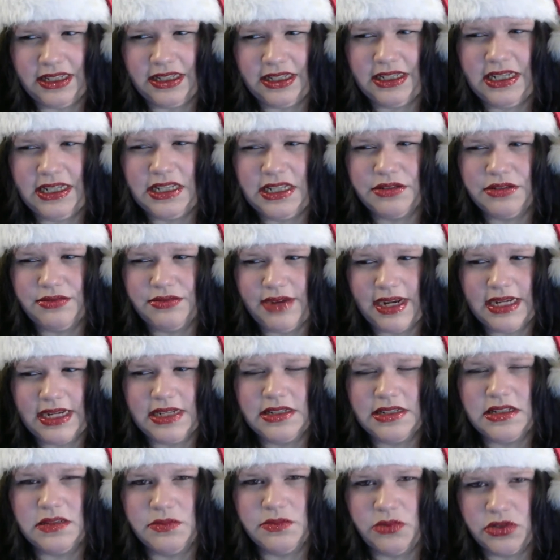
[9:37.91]
I need to rein in
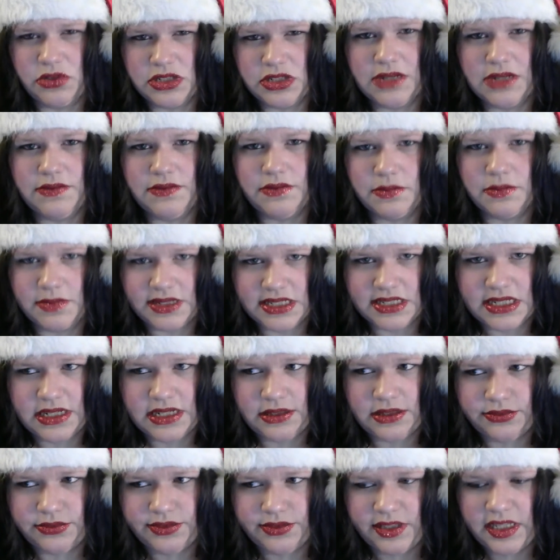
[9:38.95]
some more time for
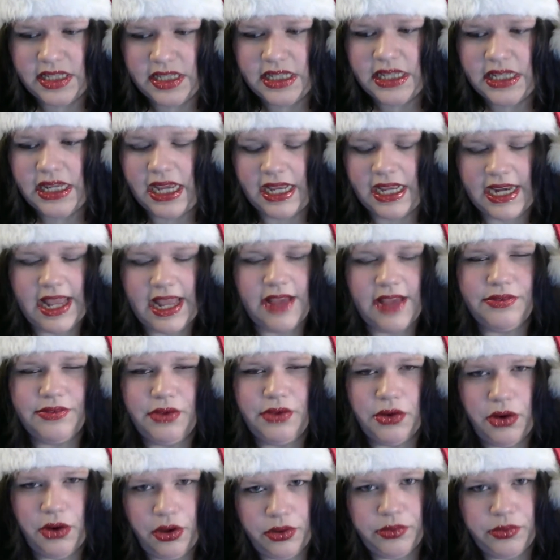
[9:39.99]
myself and have
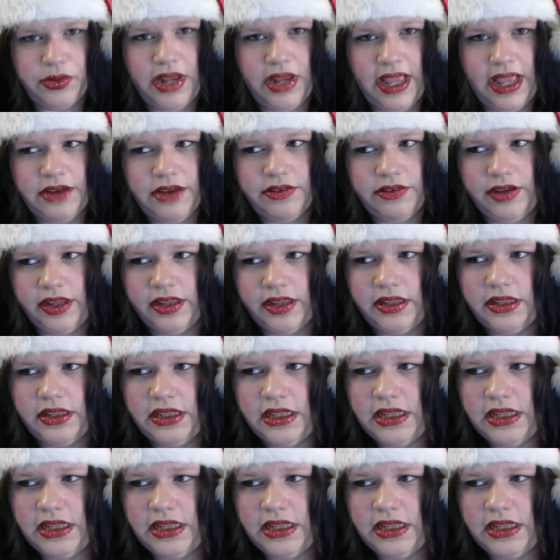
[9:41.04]
your own area.